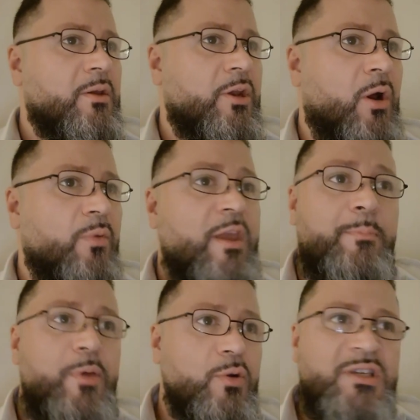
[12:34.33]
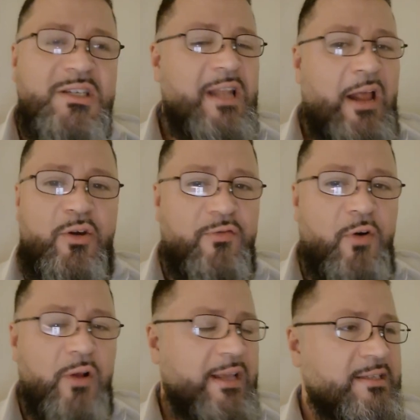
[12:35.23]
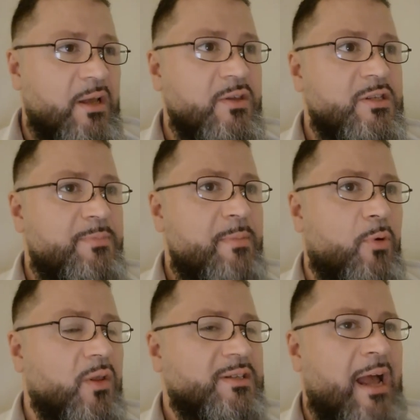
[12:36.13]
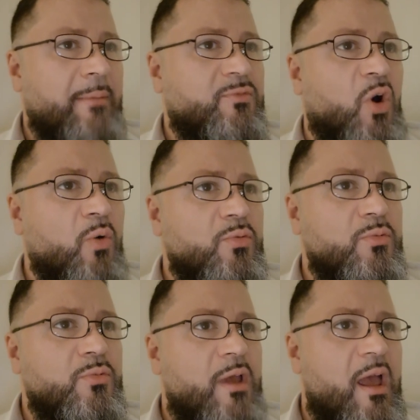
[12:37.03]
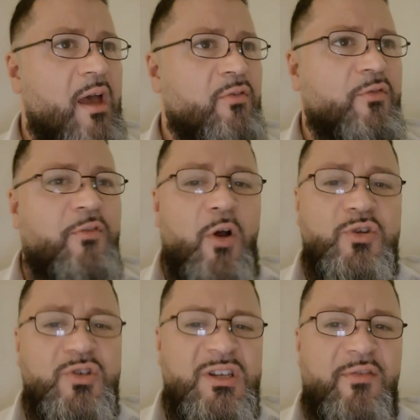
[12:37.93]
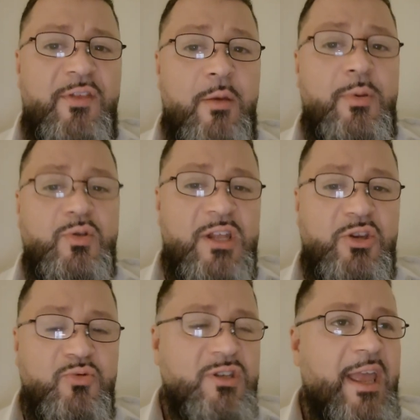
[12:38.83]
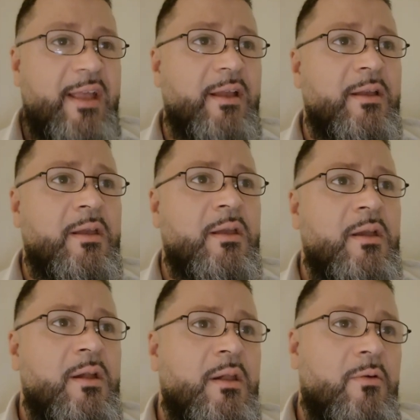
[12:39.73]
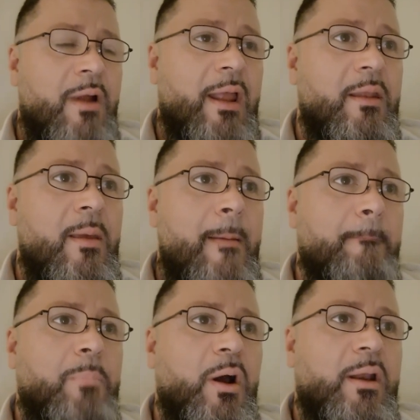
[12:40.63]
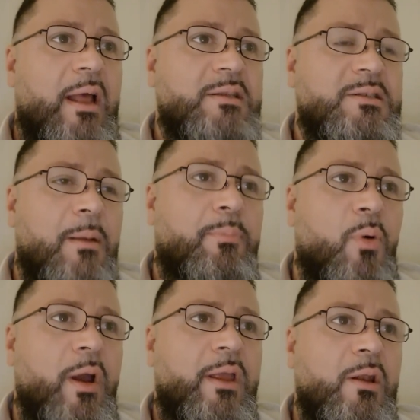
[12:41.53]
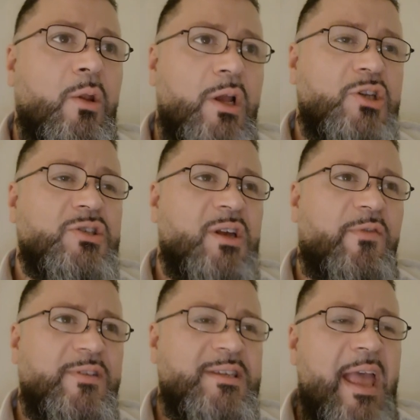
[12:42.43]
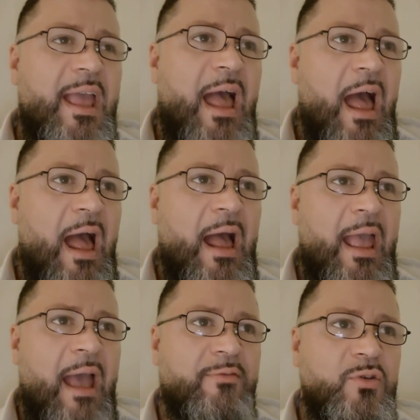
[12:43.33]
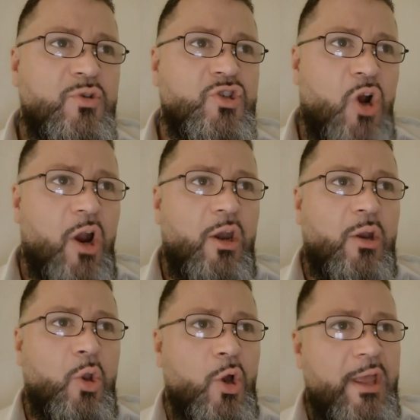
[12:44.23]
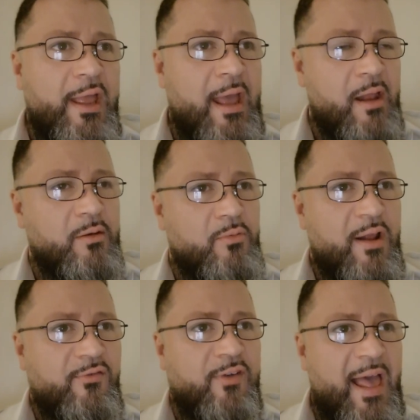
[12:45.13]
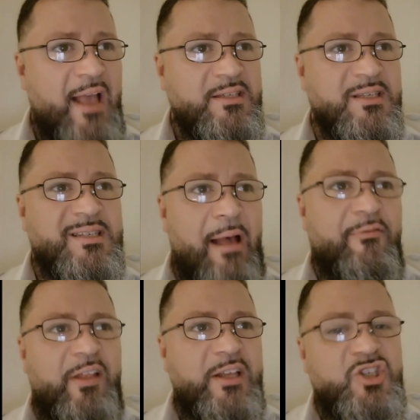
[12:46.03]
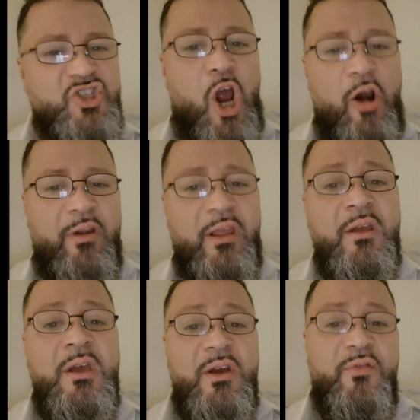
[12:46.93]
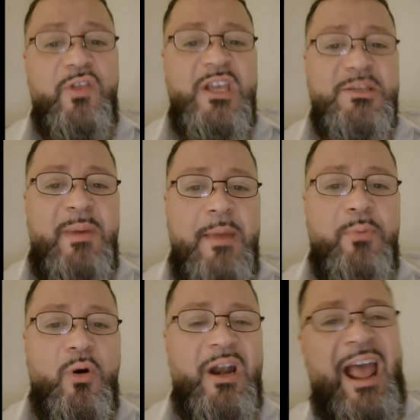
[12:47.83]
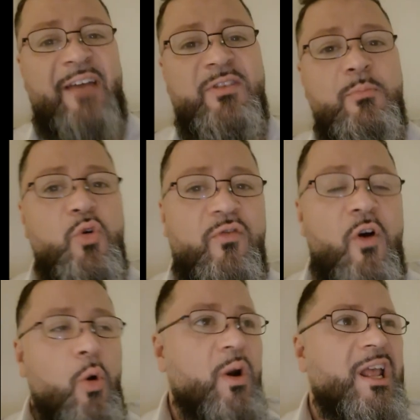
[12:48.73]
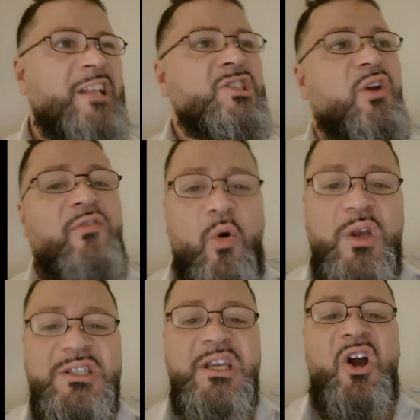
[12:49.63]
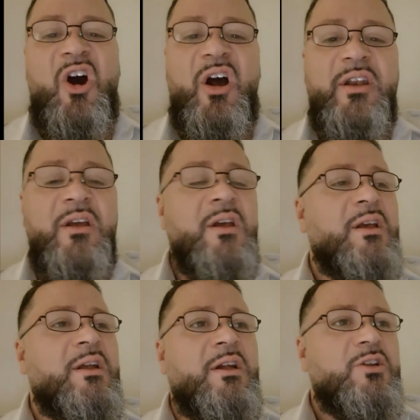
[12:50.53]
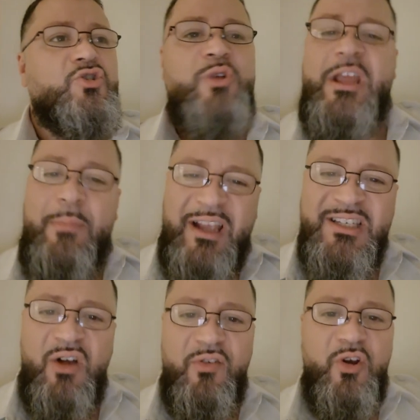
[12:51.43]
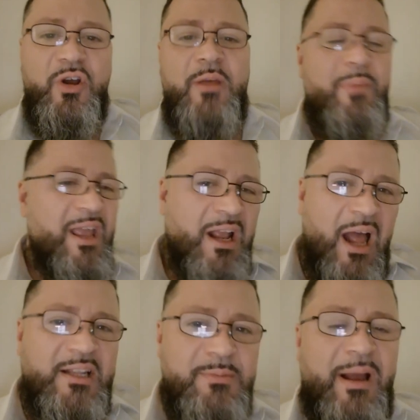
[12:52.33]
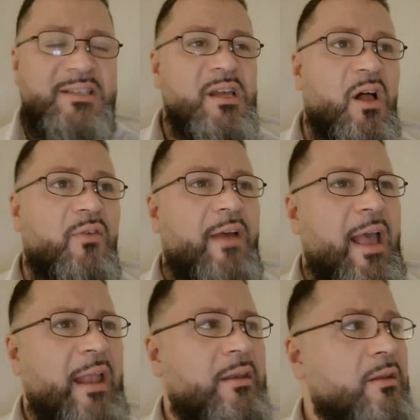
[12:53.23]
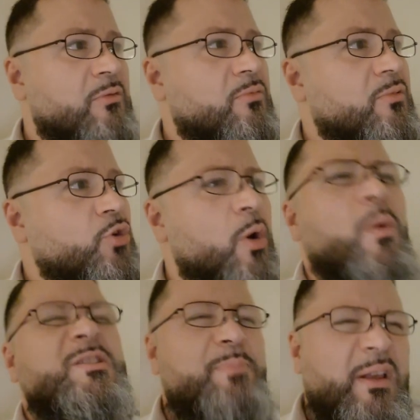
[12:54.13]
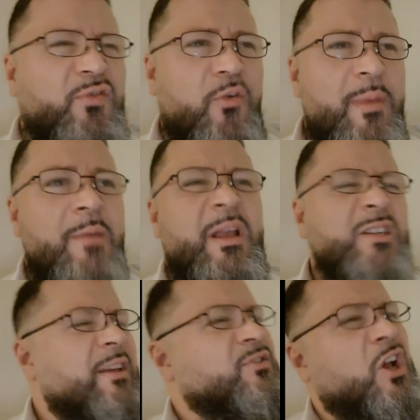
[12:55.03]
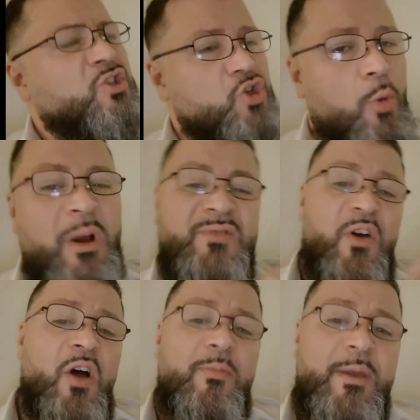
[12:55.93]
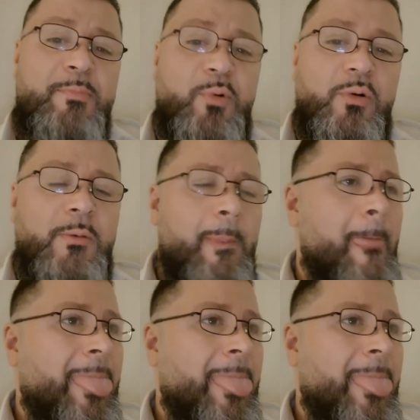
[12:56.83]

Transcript: You know, the abuse is not your fault. I tell this to people all the time. Don't ever fault yourself for the abuse that you take, right? But at some point, look at yourself and say, I have to start looking at red flags and stop feeling sorry for these people. And I have to move forward and start focusing on treating myself good and being kind to myself and doing what's best for me, because I've done so much for other people.